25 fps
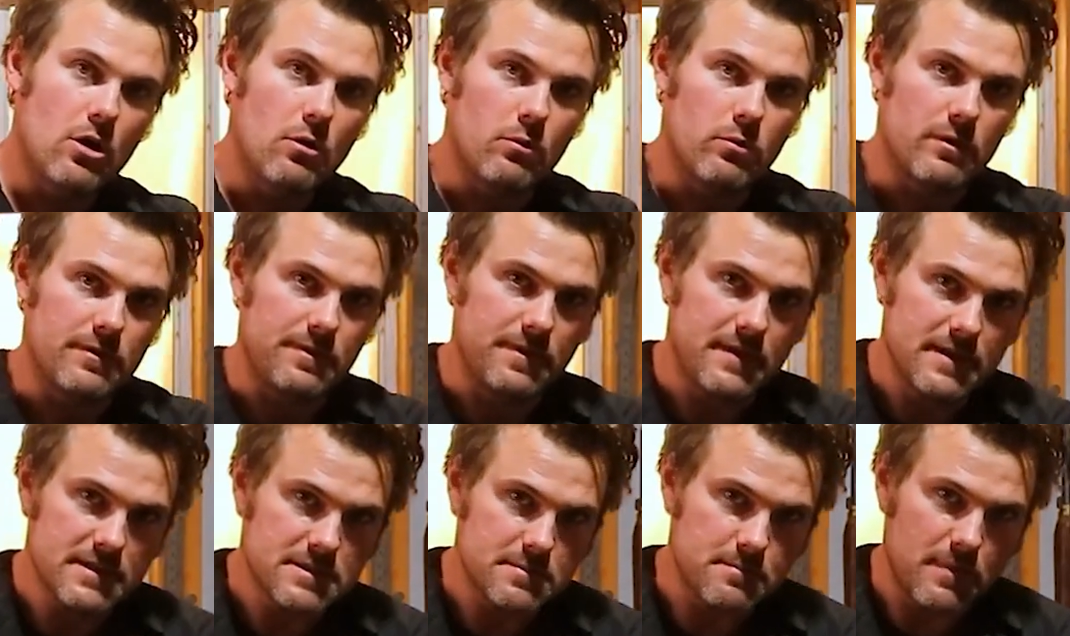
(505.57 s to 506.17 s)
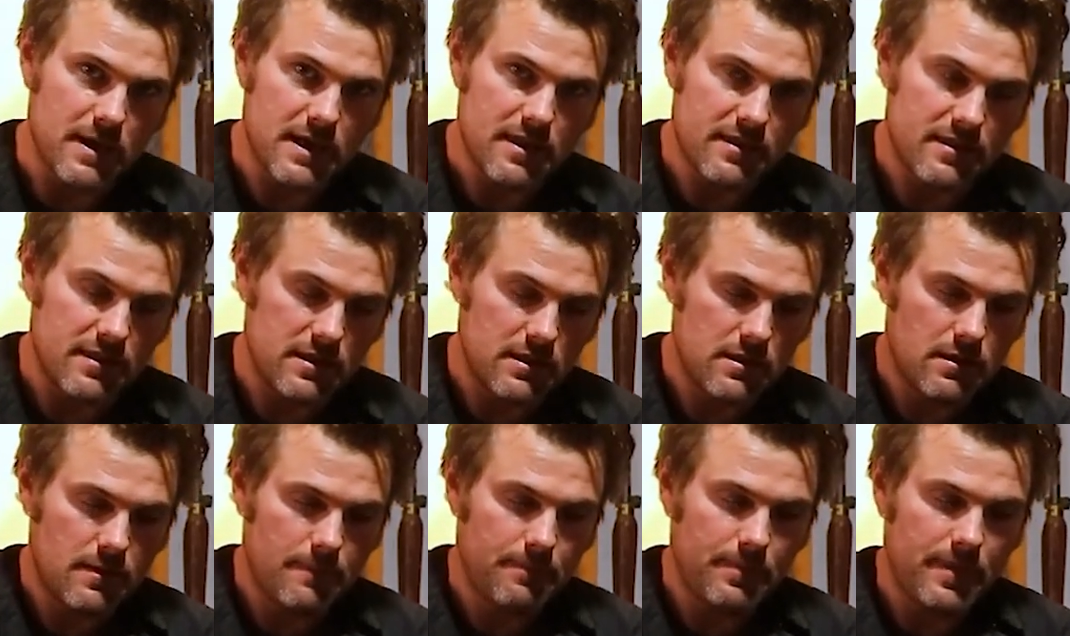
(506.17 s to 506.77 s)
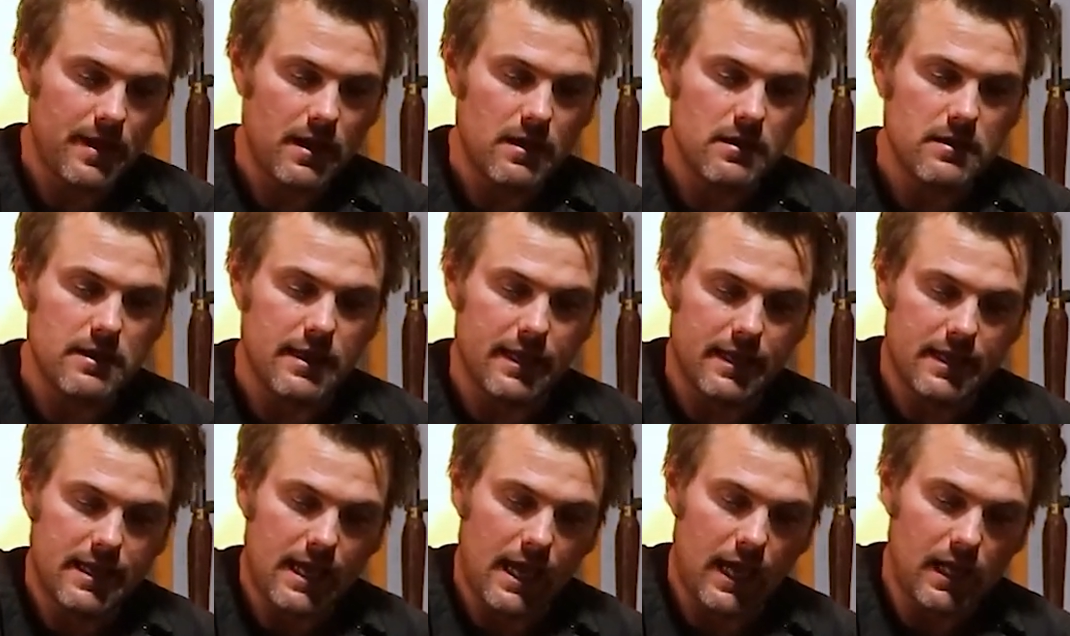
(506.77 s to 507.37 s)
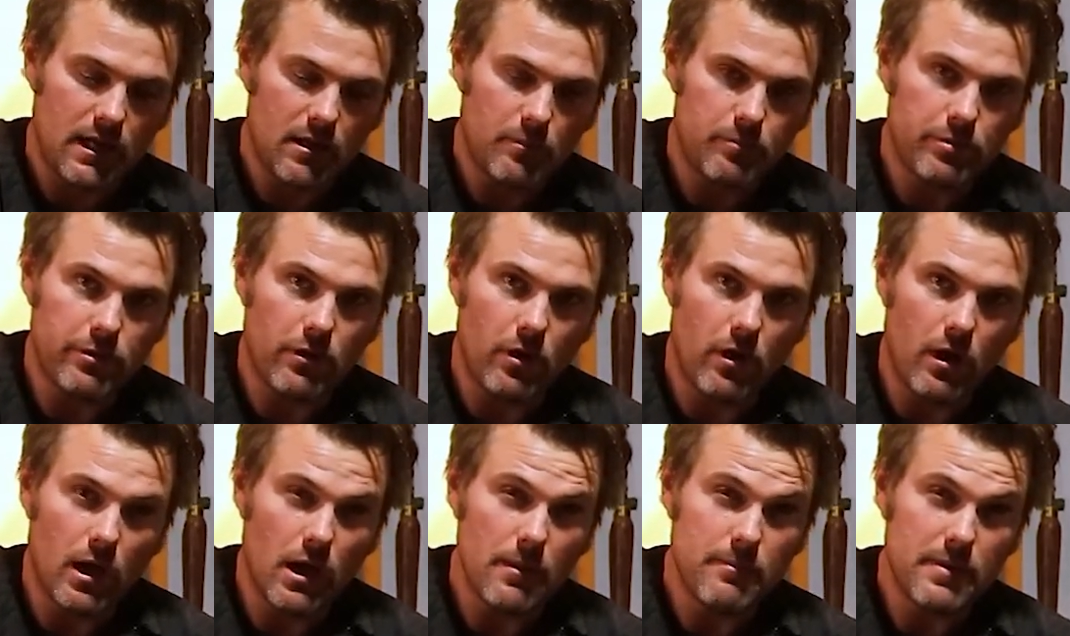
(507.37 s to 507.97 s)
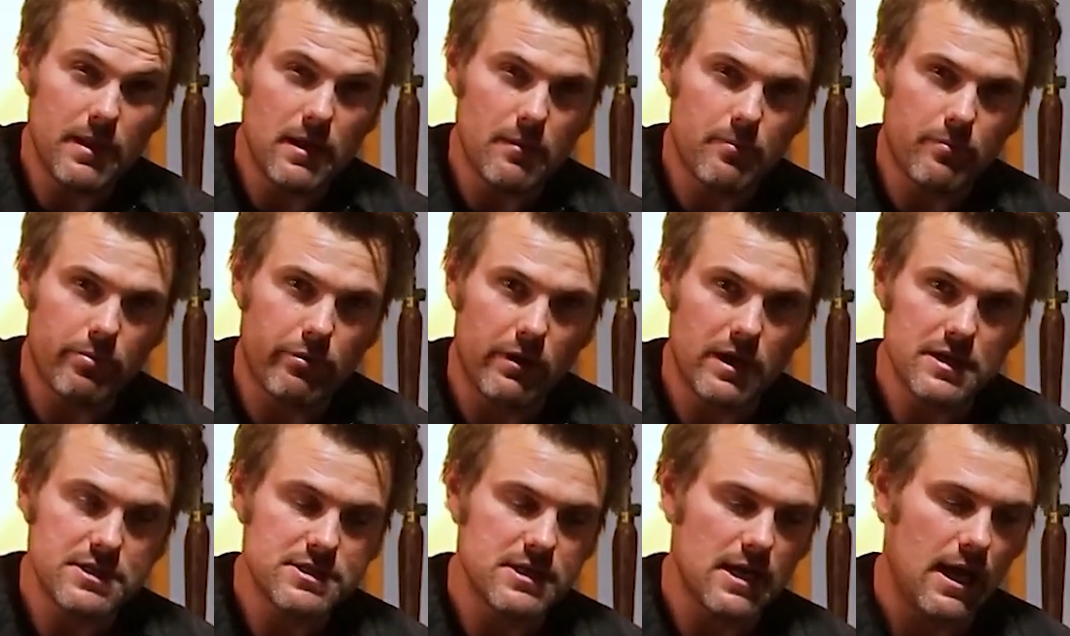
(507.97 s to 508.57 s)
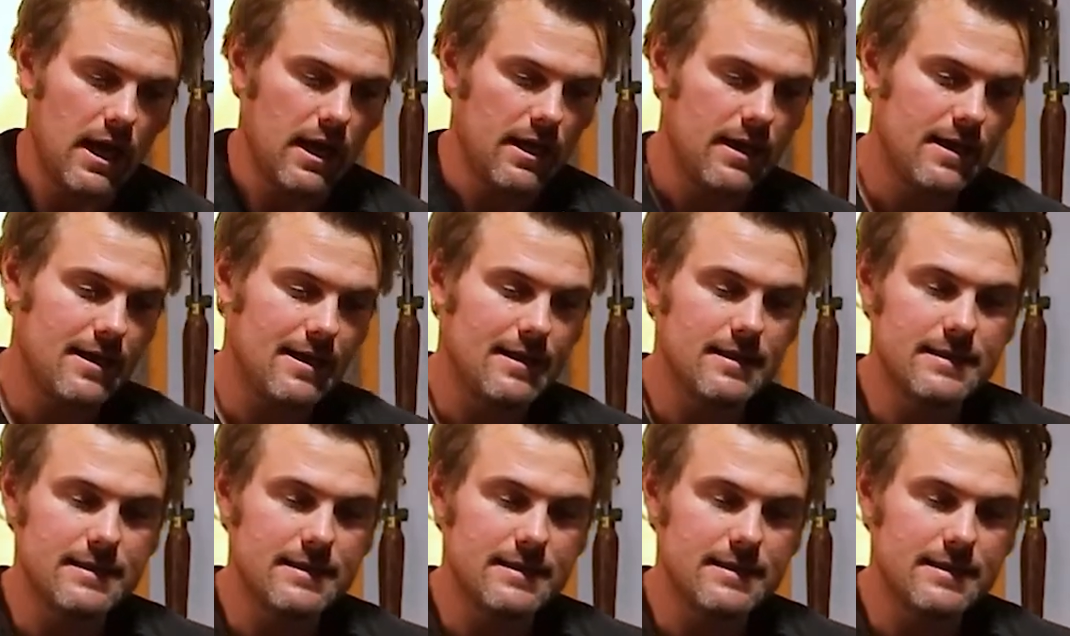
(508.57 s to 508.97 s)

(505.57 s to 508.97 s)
With this method, you can apply a bit of pressure